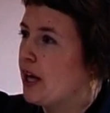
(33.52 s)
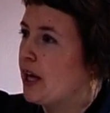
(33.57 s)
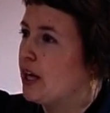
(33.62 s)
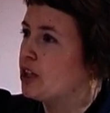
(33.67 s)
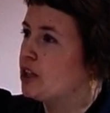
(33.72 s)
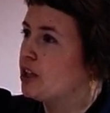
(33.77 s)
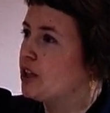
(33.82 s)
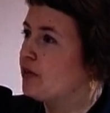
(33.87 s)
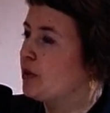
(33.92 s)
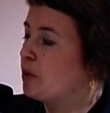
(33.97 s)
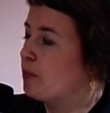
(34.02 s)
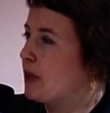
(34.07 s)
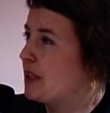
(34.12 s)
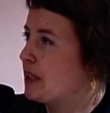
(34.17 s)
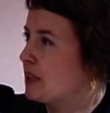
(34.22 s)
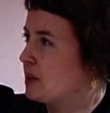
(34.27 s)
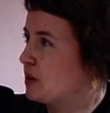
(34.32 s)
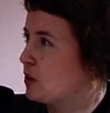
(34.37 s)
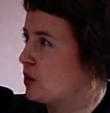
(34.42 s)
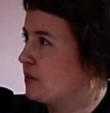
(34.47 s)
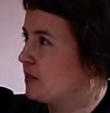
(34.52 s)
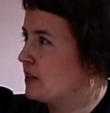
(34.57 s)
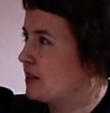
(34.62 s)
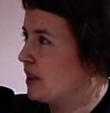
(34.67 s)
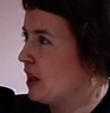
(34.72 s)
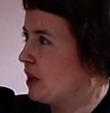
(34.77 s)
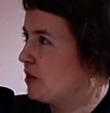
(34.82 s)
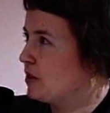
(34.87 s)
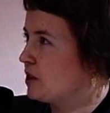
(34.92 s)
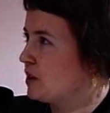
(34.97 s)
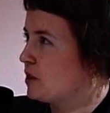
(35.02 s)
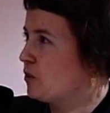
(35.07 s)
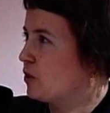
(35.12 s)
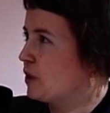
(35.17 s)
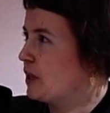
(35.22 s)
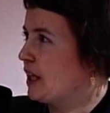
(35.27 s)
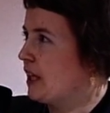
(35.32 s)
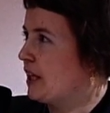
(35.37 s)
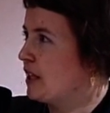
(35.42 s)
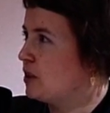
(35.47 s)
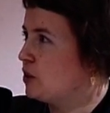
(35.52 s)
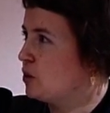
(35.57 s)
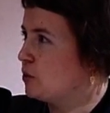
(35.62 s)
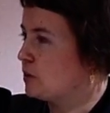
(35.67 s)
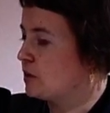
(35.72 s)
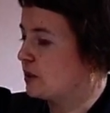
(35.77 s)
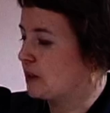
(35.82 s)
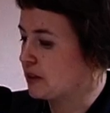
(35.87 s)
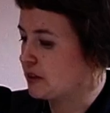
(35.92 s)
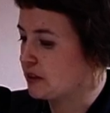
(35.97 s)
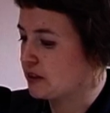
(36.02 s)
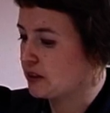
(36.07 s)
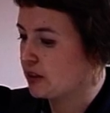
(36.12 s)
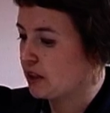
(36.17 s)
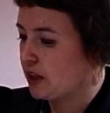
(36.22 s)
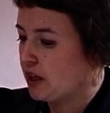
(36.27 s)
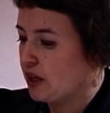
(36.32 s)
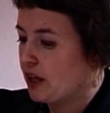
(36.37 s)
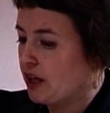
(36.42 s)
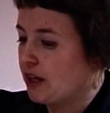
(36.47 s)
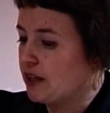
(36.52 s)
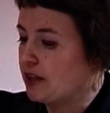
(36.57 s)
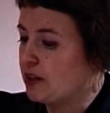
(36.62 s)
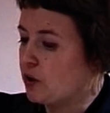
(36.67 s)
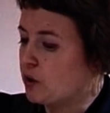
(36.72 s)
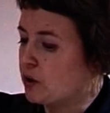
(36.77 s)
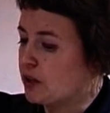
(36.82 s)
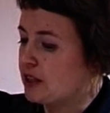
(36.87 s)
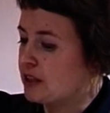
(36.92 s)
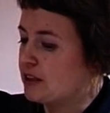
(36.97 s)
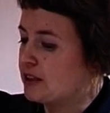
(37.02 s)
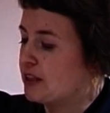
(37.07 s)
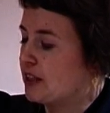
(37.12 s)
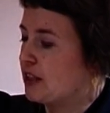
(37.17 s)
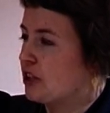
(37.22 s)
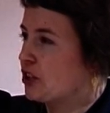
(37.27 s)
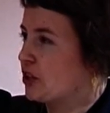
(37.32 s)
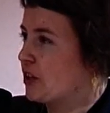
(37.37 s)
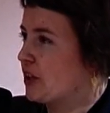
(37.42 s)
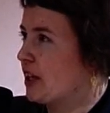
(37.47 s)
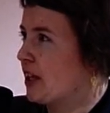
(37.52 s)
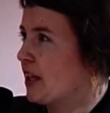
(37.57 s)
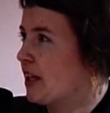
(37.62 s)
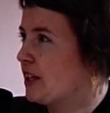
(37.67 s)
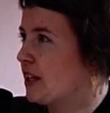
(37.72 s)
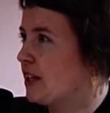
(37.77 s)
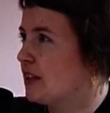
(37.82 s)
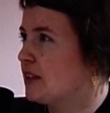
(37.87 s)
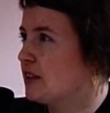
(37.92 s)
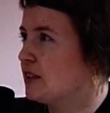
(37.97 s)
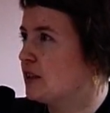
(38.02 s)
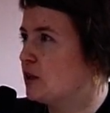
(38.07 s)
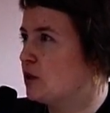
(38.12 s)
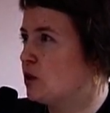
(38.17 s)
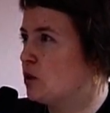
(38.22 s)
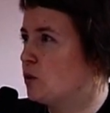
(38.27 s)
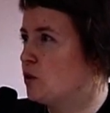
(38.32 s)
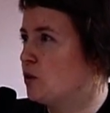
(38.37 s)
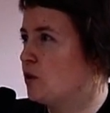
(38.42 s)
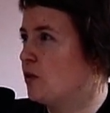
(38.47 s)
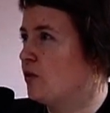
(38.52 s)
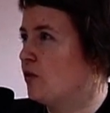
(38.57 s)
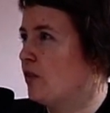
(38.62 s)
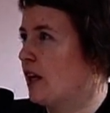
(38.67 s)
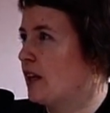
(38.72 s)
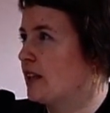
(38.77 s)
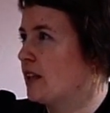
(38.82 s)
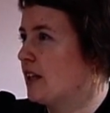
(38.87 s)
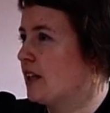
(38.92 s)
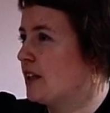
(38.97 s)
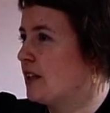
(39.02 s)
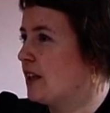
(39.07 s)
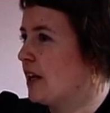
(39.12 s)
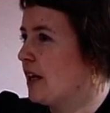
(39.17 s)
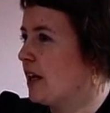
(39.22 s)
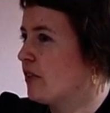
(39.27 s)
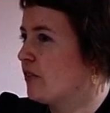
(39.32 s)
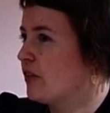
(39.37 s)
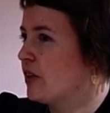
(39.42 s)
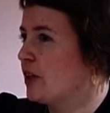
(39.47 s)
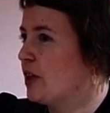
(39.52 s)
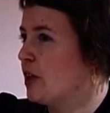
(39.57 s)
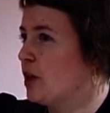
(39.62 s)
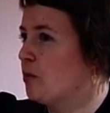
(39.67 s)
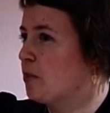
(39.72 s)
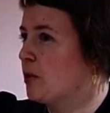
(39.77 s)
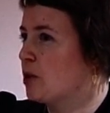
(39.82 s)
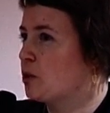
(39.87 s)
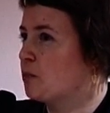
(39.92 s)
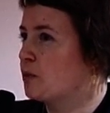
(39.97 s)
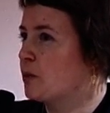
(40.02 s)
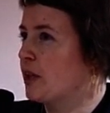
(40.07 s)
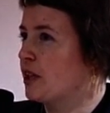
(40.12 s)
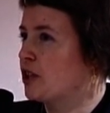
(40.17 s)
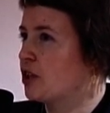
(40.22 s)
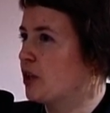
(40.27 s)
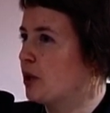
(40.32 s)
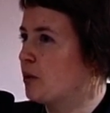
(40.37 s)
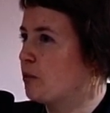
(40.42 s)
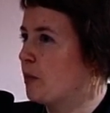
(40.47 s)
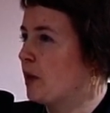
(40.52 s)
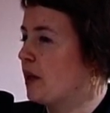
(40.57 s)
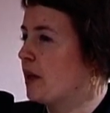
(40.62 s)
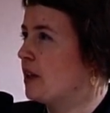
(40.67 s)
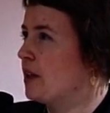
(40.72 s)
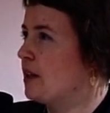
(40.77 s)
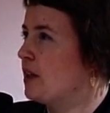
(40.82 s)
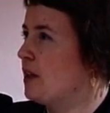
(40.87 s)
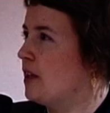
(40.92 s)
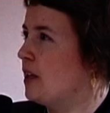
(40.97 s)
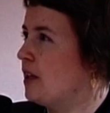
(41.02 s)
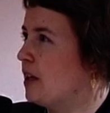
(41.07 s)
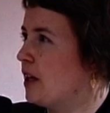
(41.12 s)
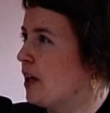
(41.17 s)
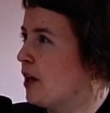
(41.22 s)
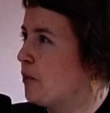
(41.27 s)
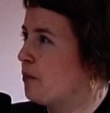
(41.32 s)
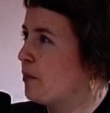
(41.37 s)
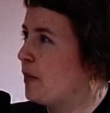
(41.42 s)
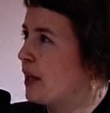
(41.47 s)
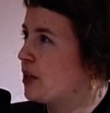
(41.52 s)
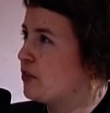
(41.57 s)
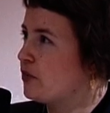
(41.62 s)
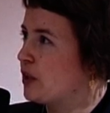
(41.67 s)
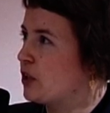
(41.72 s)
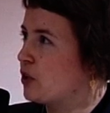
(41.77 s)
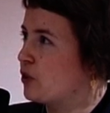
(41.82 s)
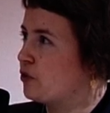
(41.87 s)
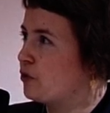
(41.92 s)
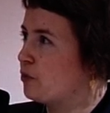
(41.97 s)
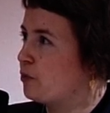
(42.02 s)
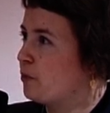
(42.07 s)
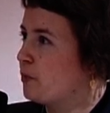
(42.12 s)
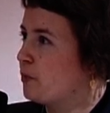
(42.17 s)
achieving better service levels for their end users in the organization. And I think this is due to the fact that they are very much pressured by the advent of